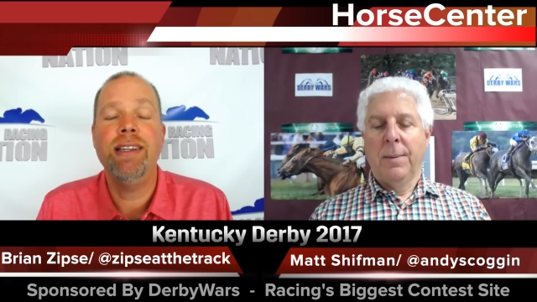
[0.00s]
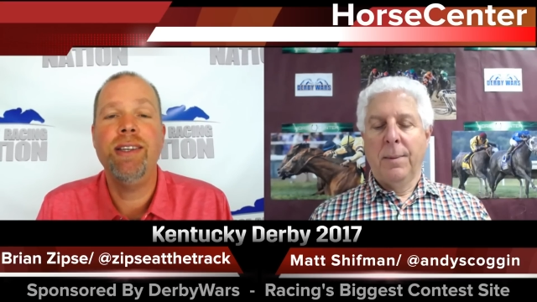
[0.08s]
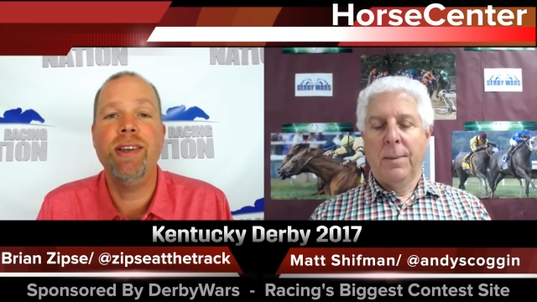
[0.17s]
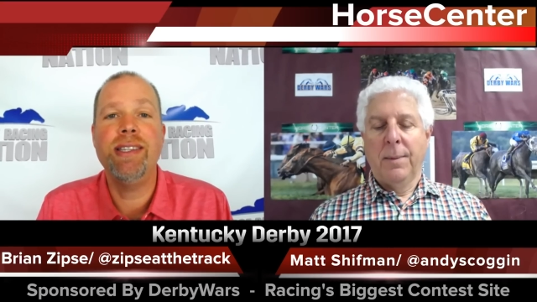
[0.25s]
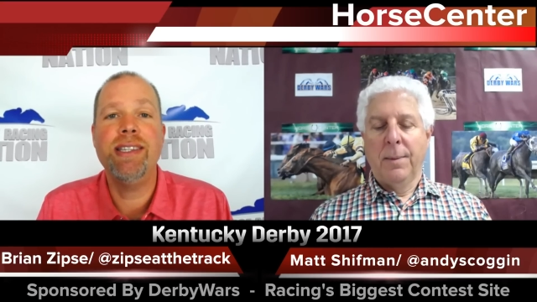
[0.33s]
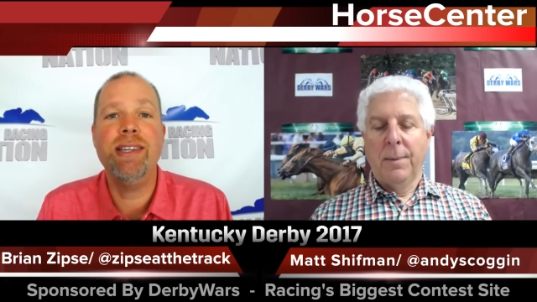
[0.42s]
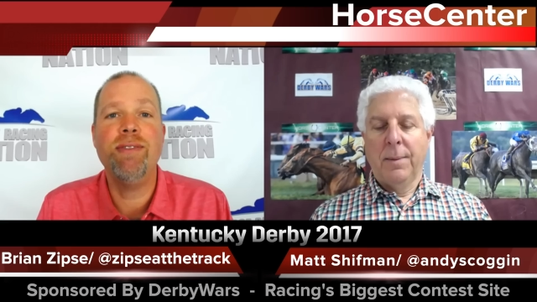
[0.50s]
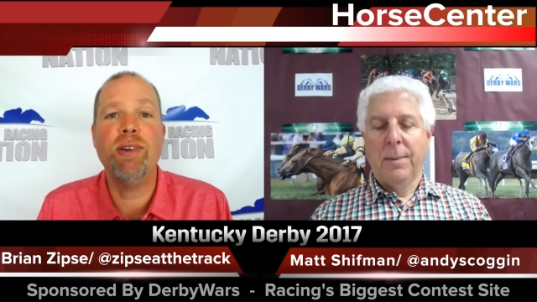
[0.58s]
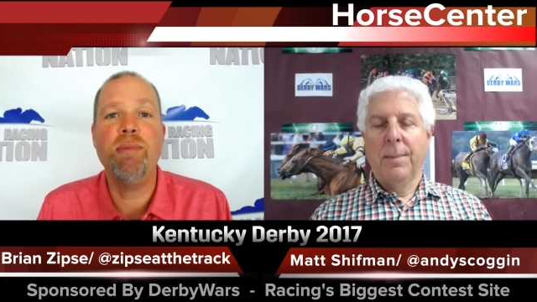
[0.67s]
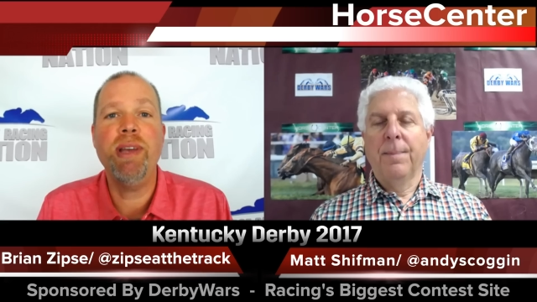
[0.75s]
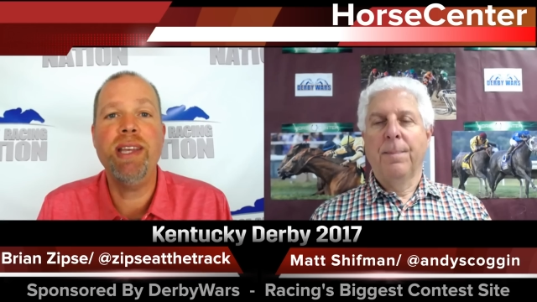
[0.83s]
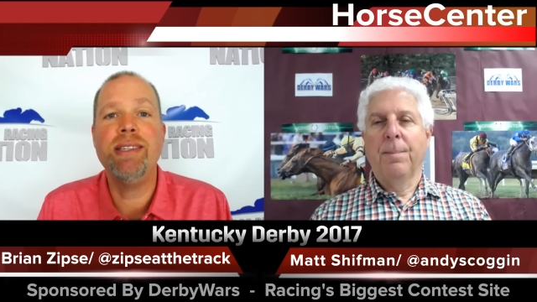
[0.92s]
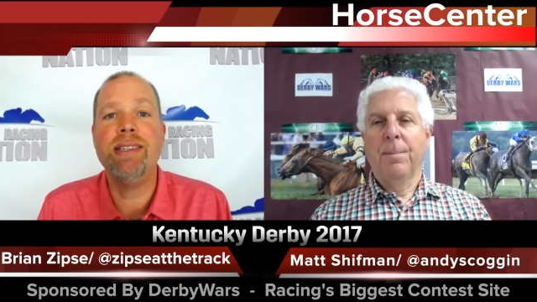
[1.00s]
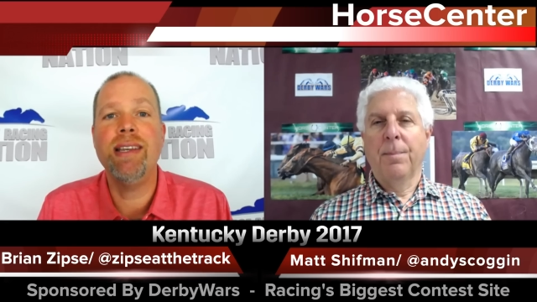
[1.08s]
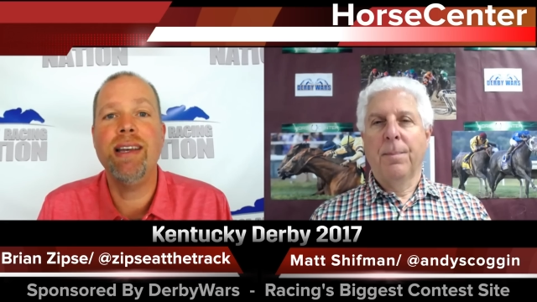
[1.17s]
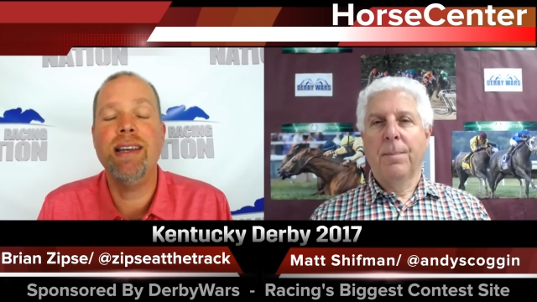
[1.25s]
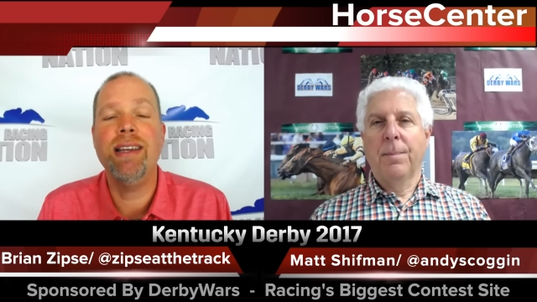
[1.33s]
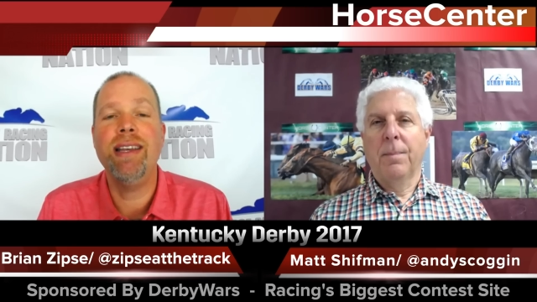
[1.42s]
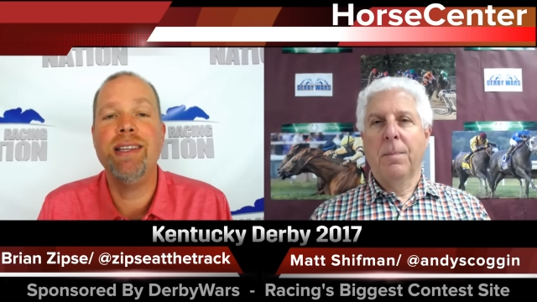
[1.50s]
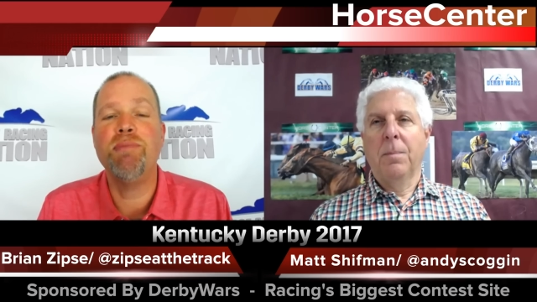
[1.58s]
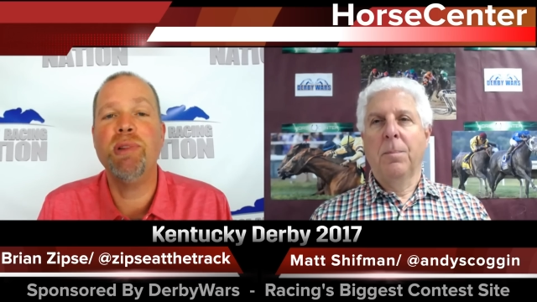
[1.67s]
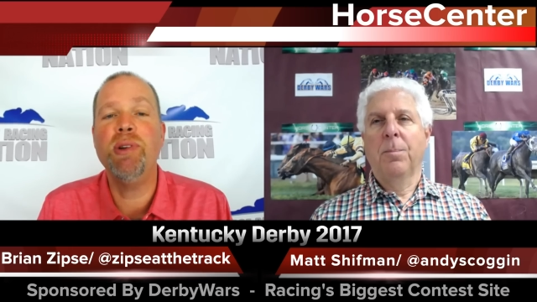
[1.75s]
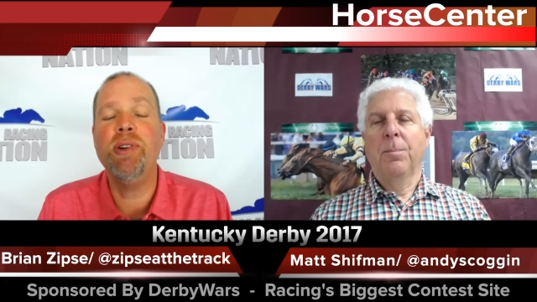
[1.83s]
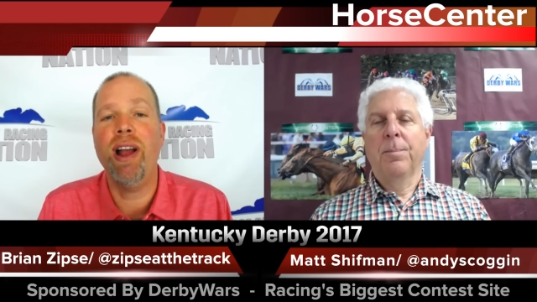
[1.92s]
Speaker 1: You can see from his
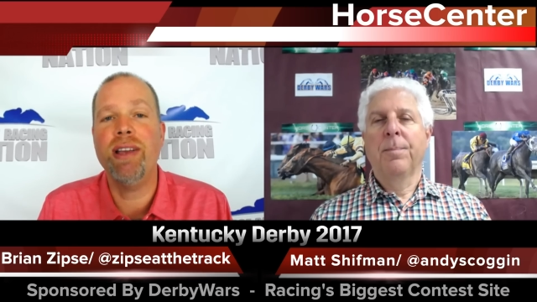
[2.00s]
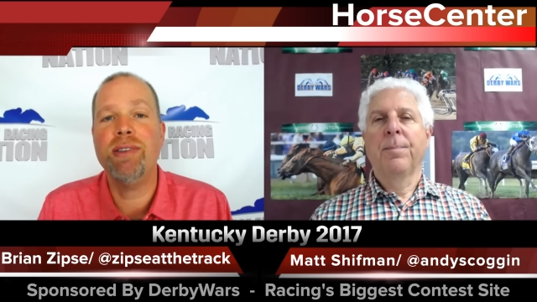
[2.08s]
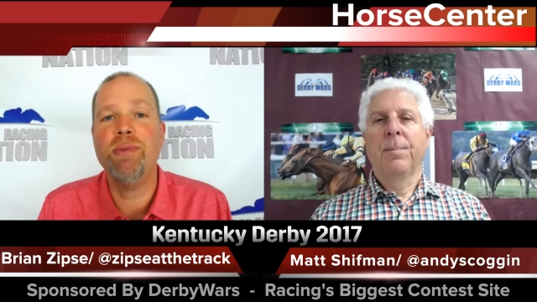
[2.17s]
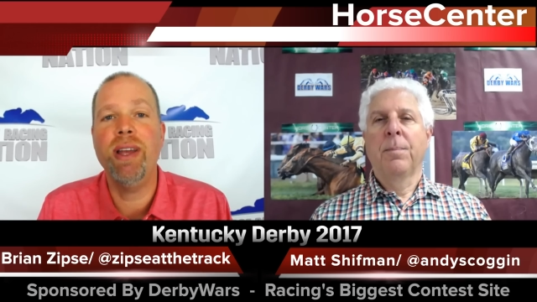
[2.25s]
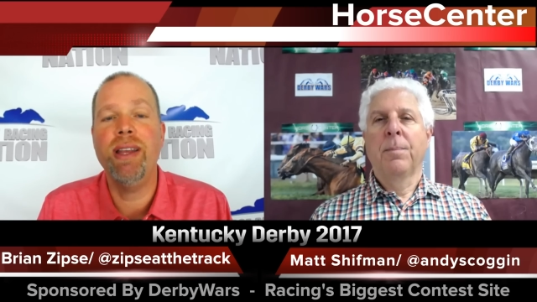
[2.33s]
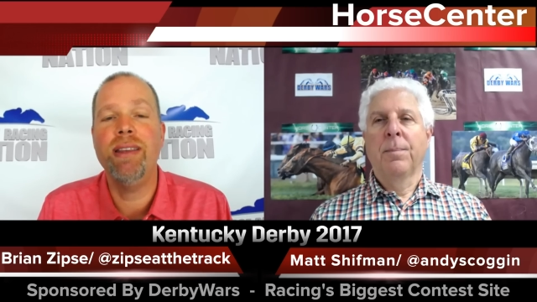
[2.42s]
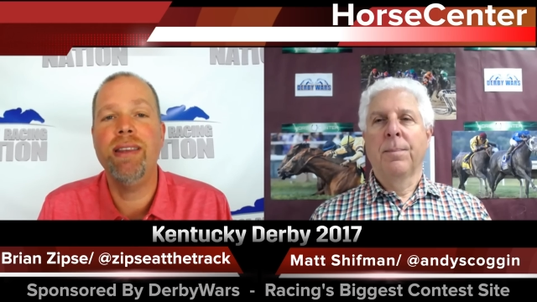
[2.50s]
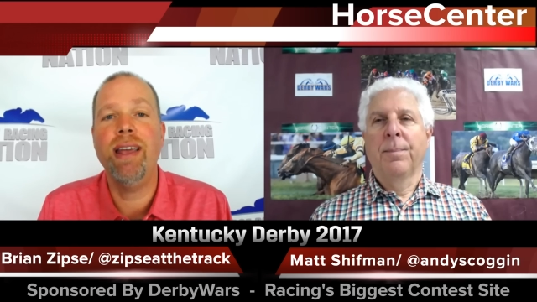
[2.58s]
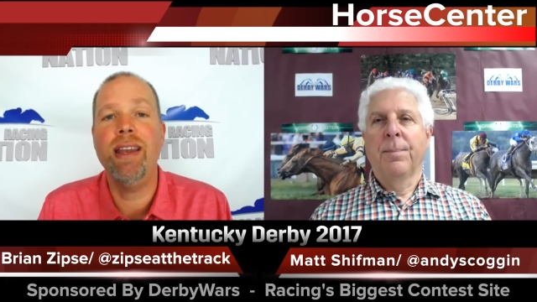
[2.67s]
Bluegrass win